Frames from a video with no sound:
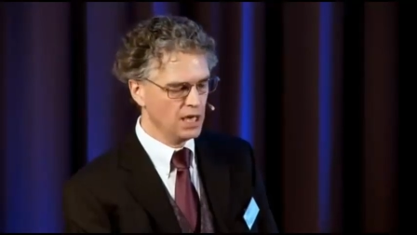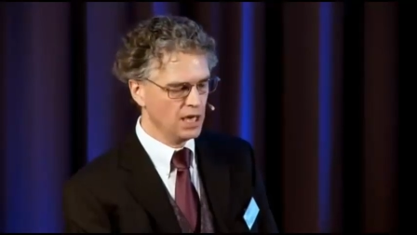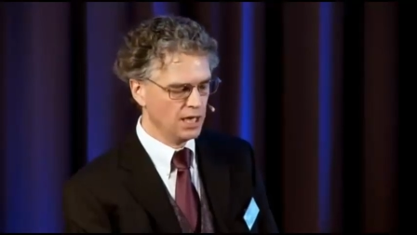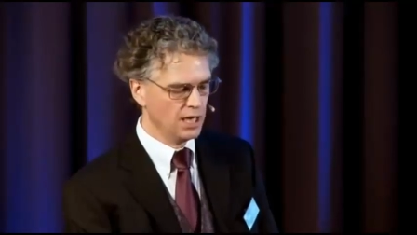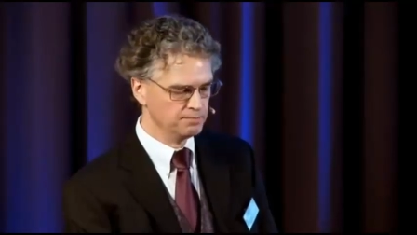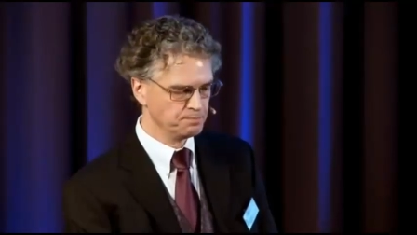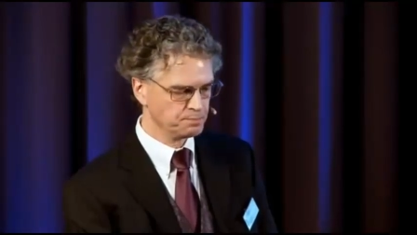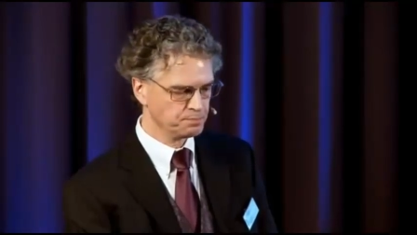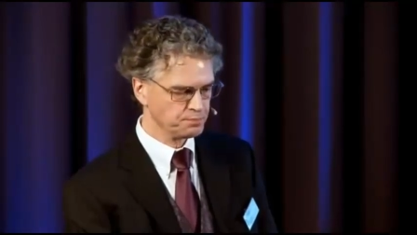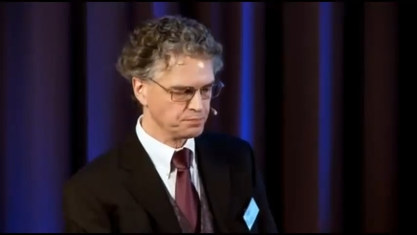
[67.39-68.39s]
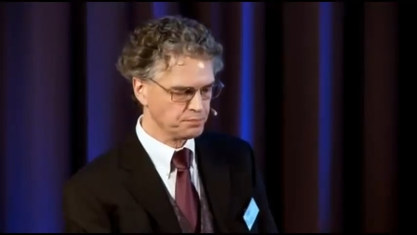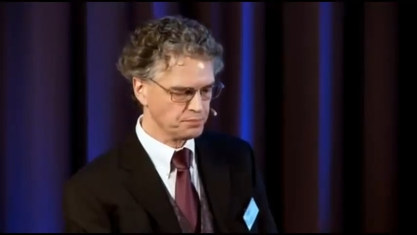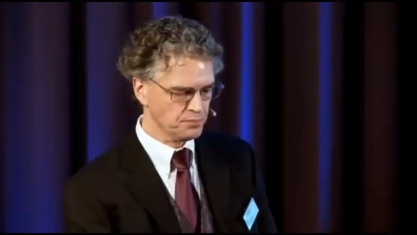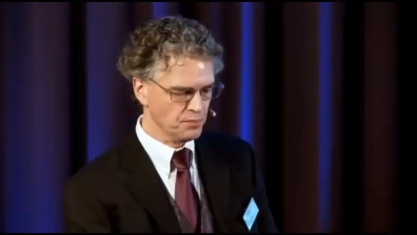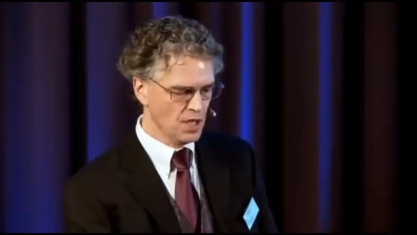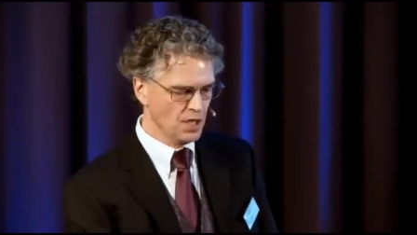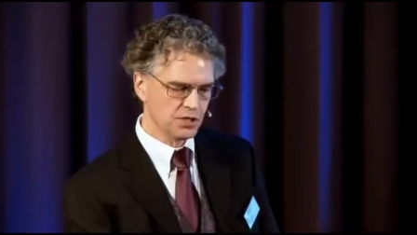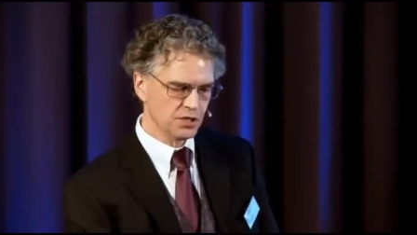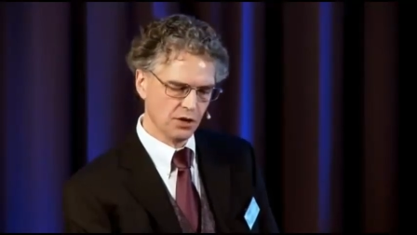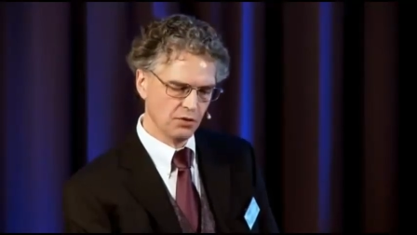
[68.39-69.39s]
Um,
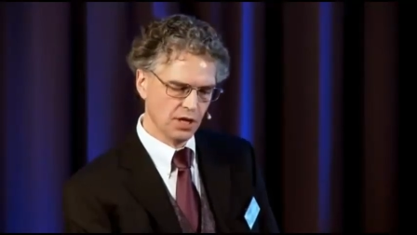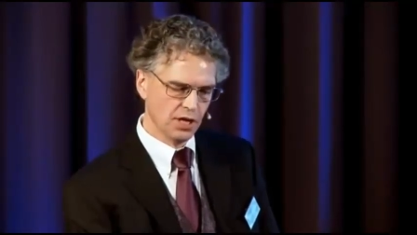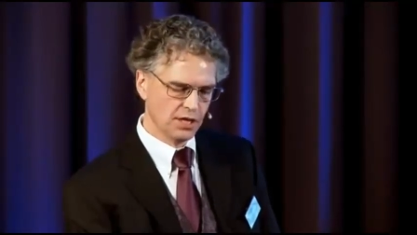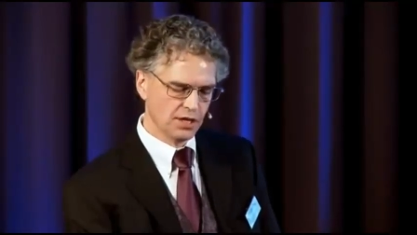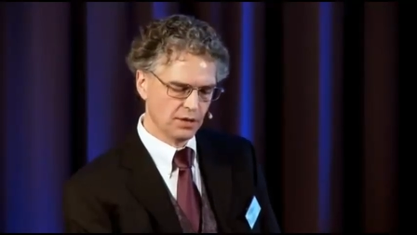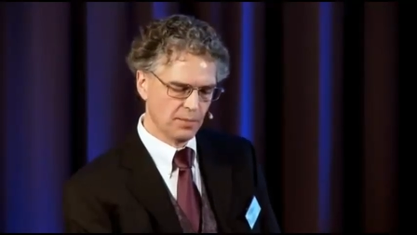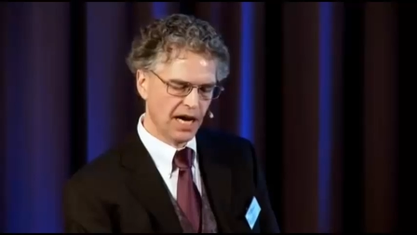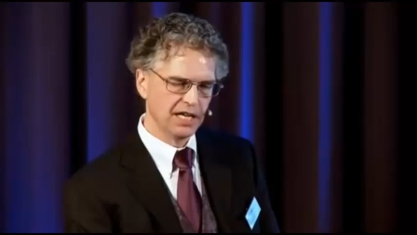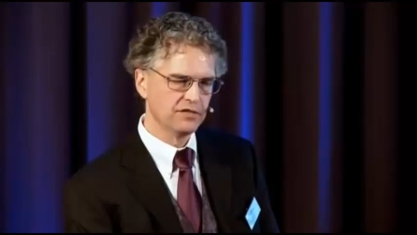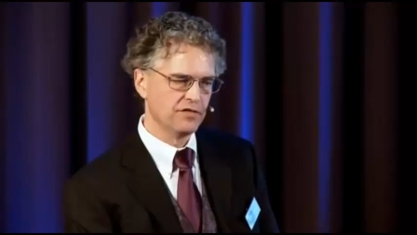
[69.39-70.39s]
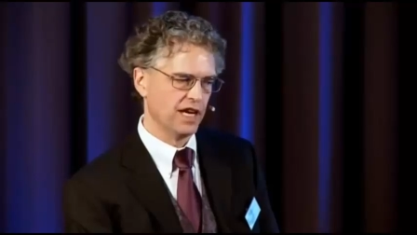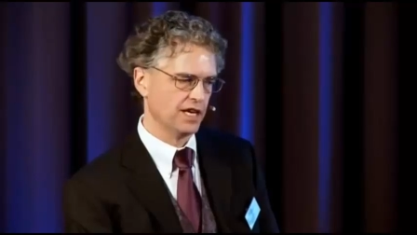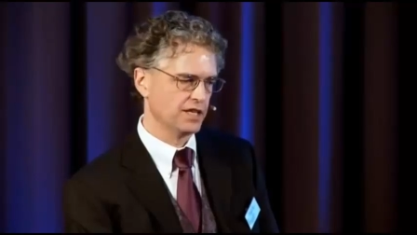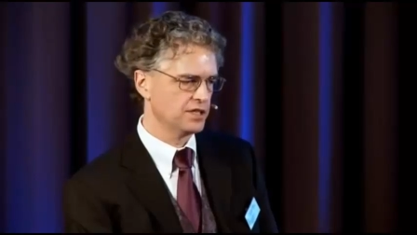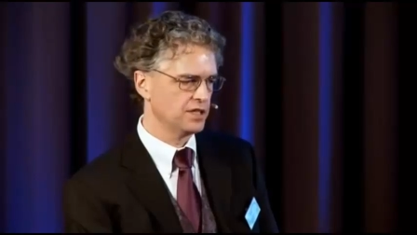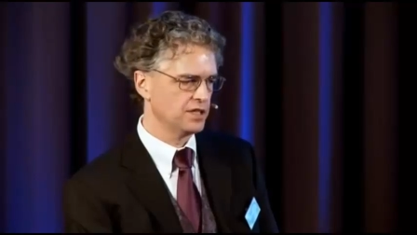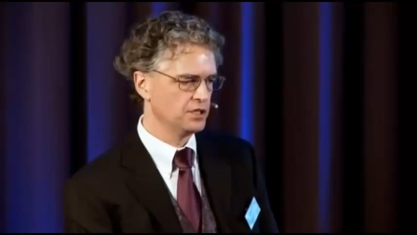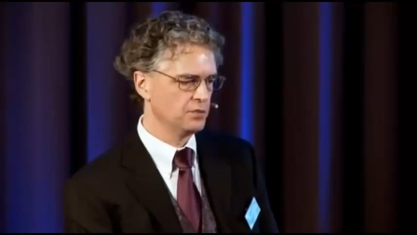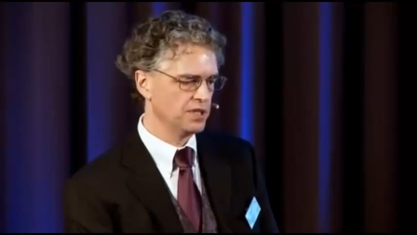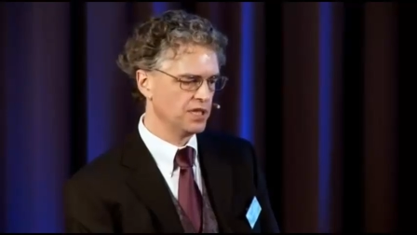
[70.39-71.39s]
so the mind effects
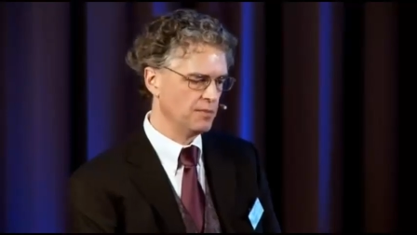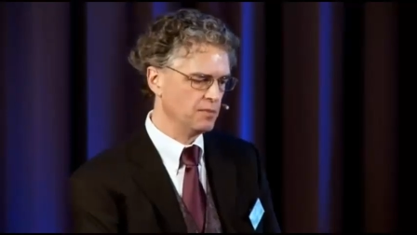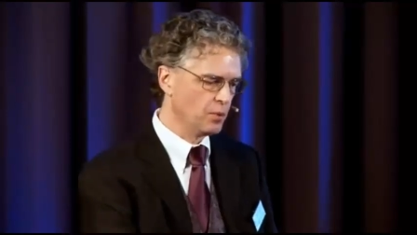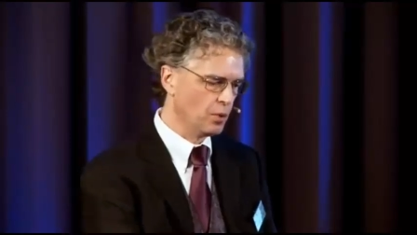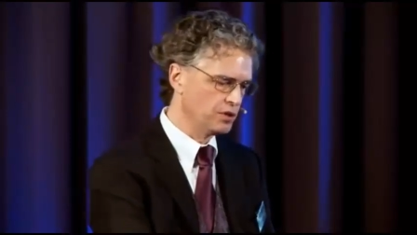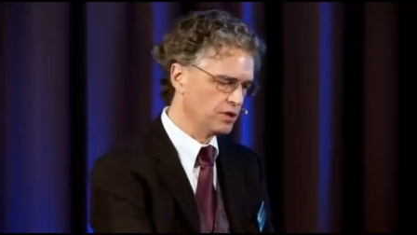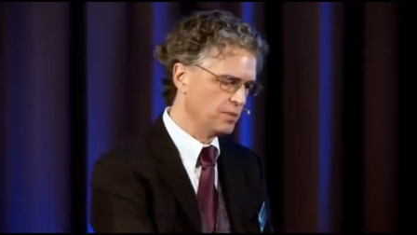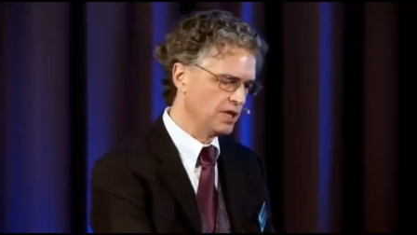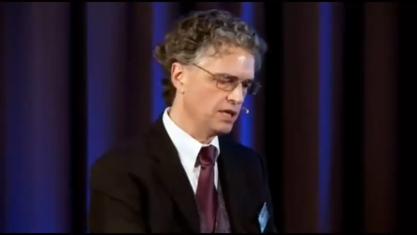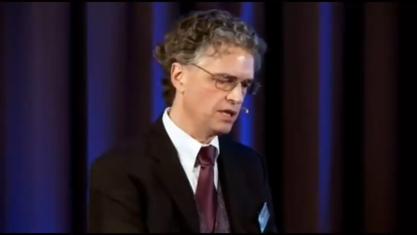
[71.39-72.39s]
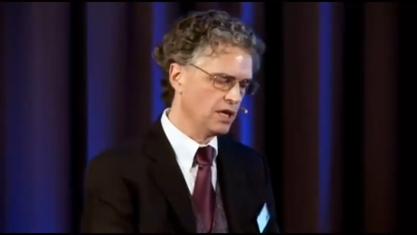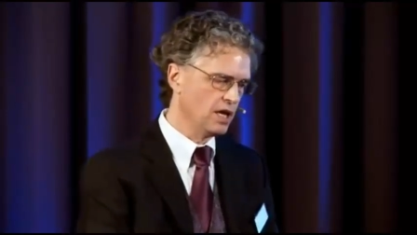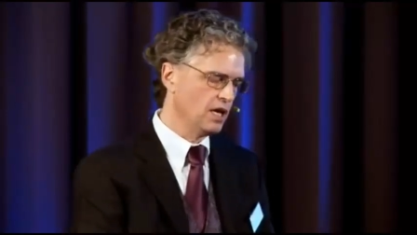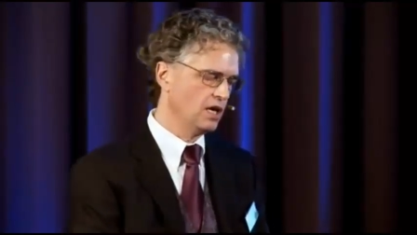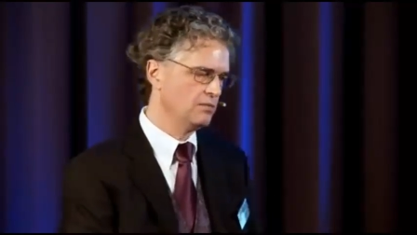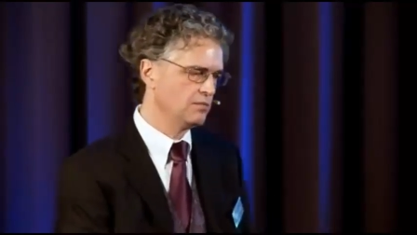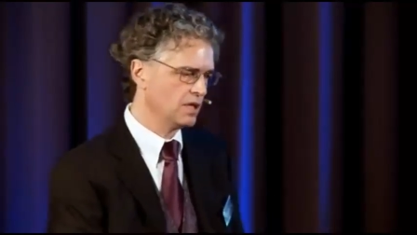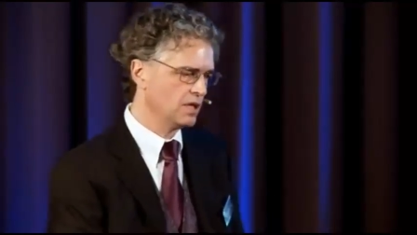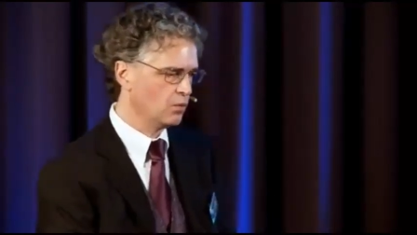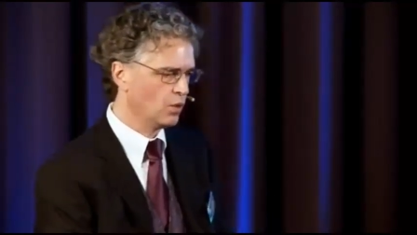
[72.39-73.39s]
issue became important to me um,
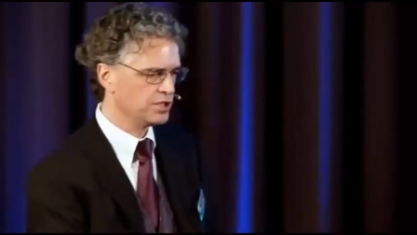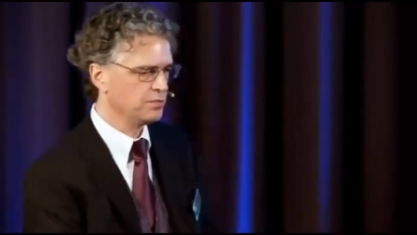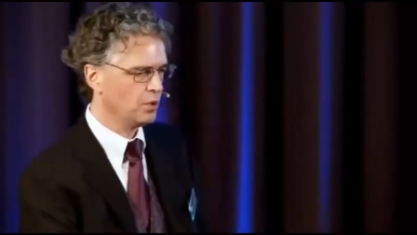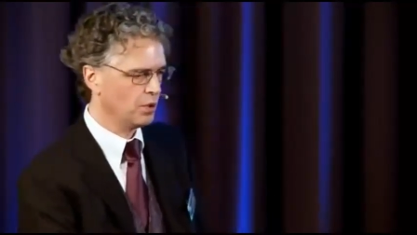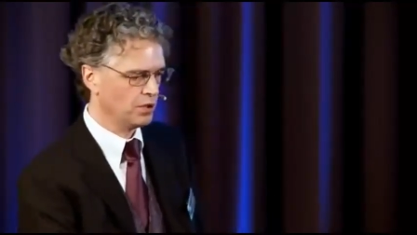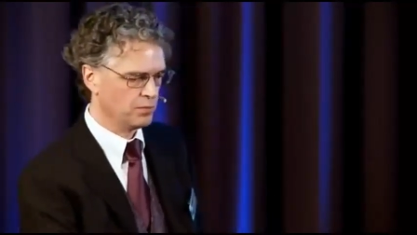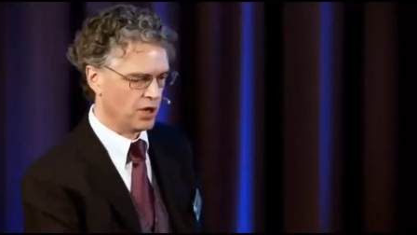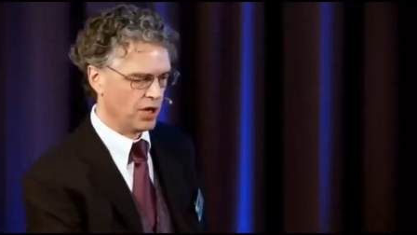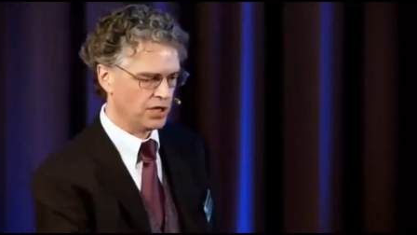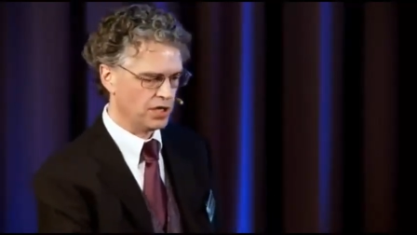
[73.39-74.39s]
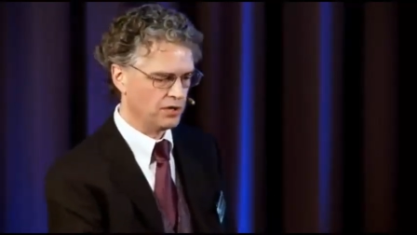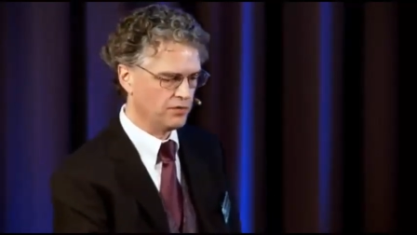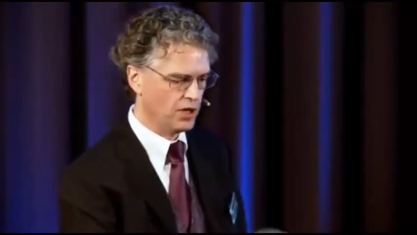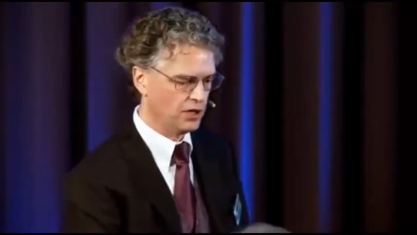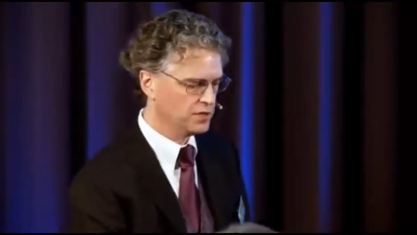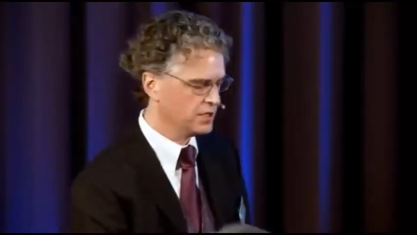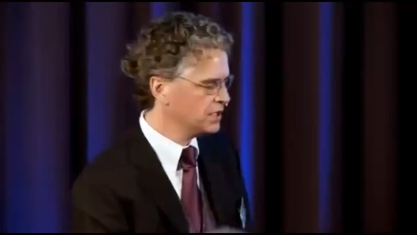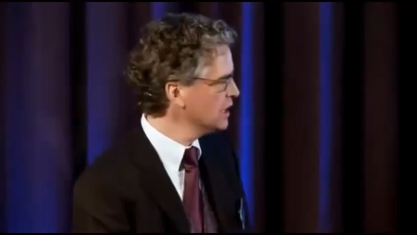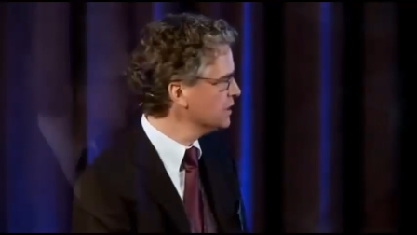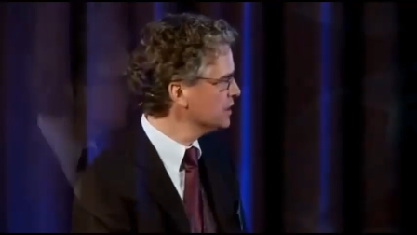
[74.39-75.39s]
and was important prior to getting involved
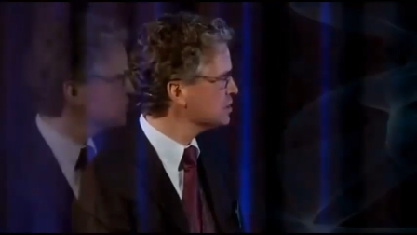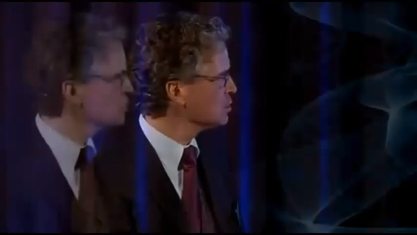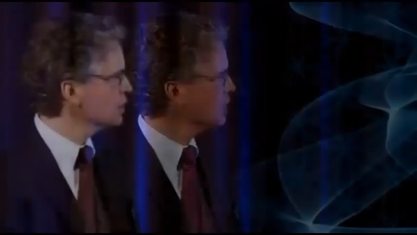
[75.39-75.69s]
in, in this